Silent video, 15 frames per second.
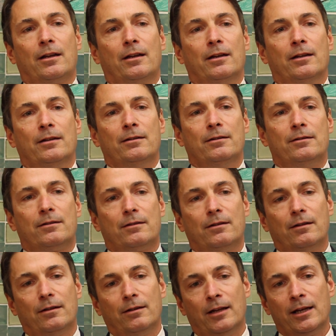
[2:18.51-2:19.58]
And
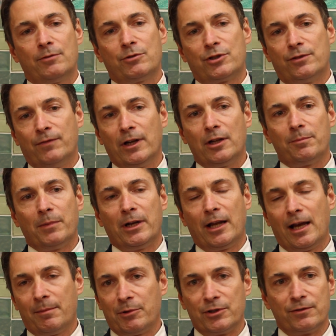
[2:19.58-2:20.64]
language development
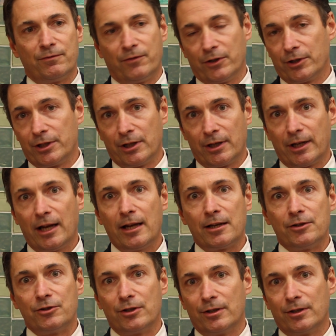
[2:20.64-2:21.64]
happens at a very young age,